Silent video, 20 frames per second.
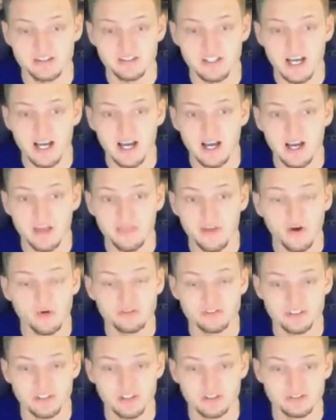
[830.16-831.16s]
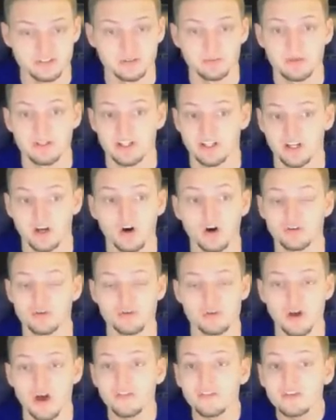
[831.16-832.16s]
guy I thought was, I was going to be like
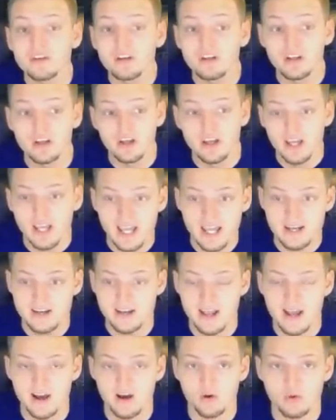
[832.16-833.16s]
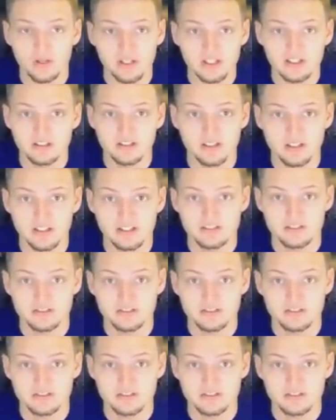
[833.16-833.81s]
100 nothing, and now it is